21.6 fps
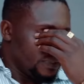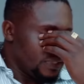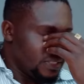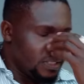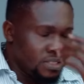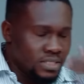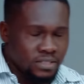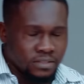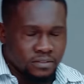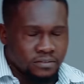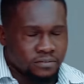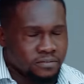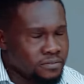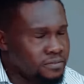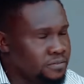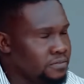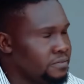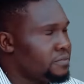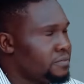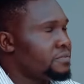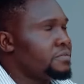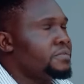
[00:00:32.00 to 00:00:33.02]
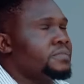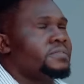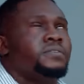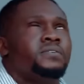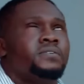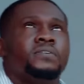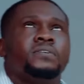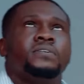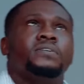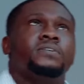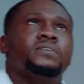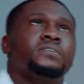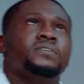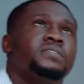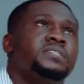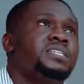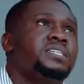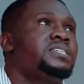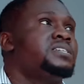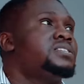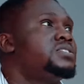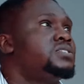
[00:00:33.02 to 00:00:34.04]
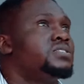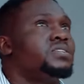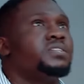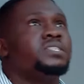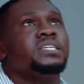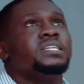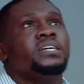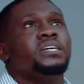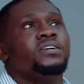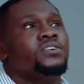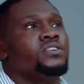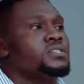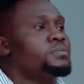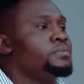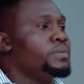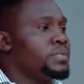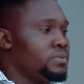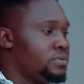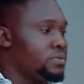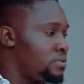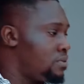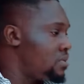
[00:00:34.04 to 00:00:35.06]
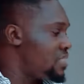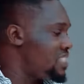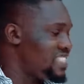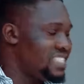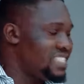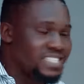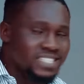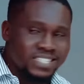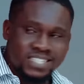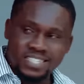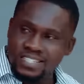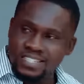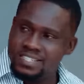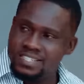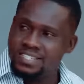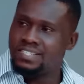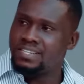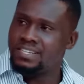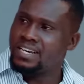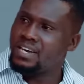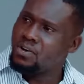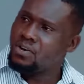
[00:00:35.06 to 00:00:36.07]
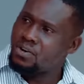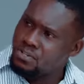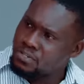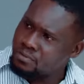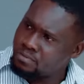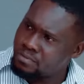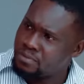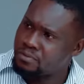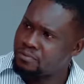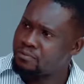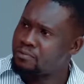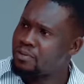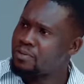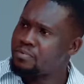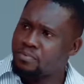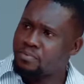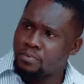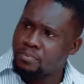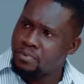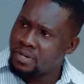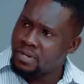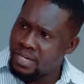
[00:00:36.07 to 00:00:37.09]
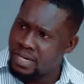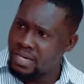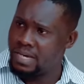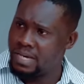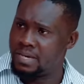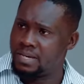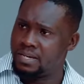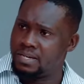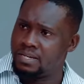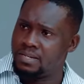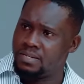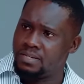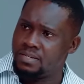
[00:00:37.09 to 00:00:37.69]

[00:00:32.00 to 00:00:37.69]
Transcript: Steve, this is not a hospital. She needs a hospital for proper care.